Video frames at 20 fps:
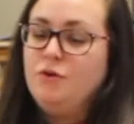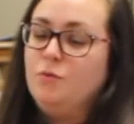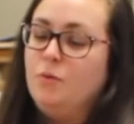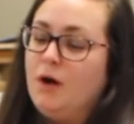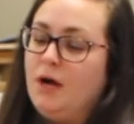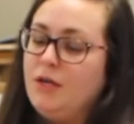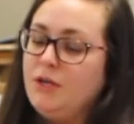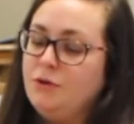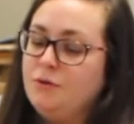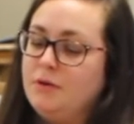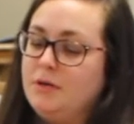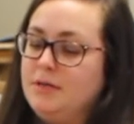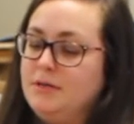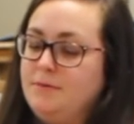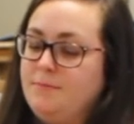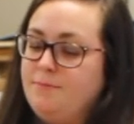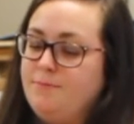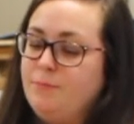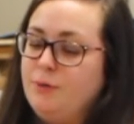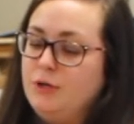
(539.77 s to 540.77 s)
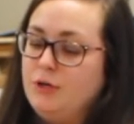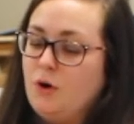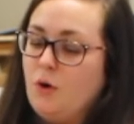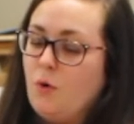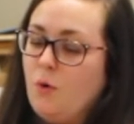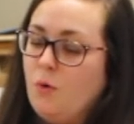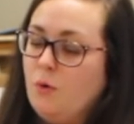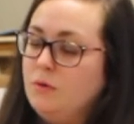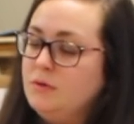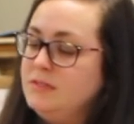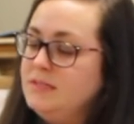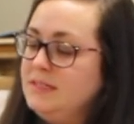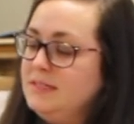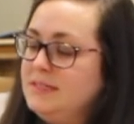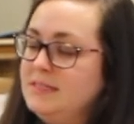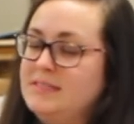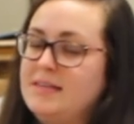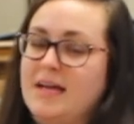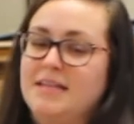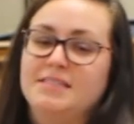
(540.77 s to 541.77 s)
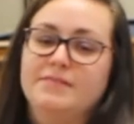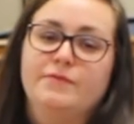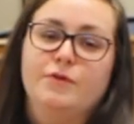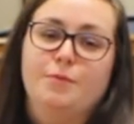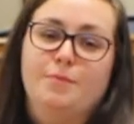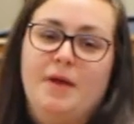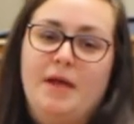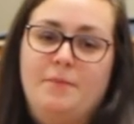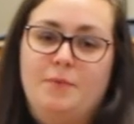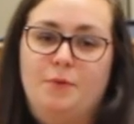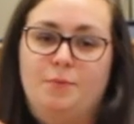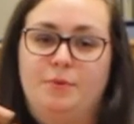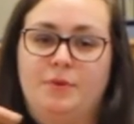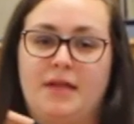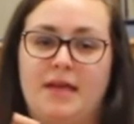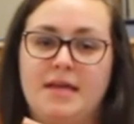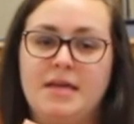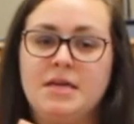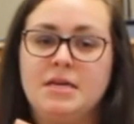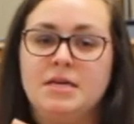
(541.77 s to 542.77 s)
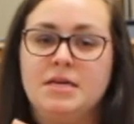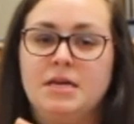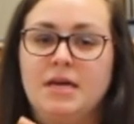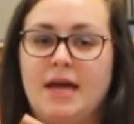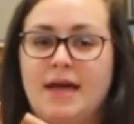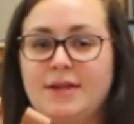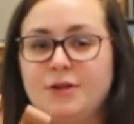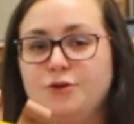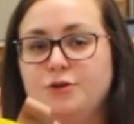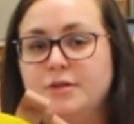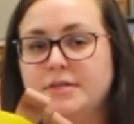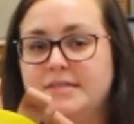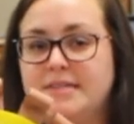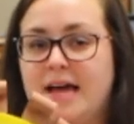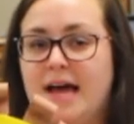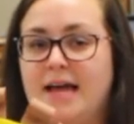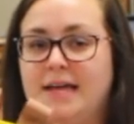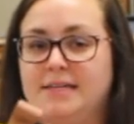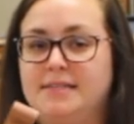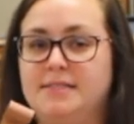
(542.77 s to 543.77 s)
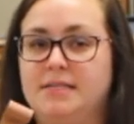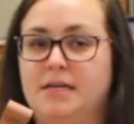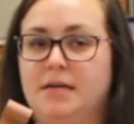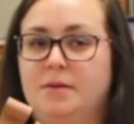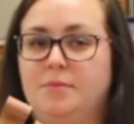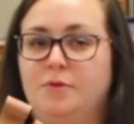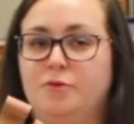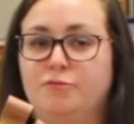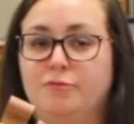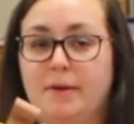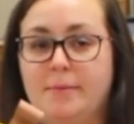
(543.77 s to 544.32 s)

you want, you can put holes in the sides of your paper plate and you could tie some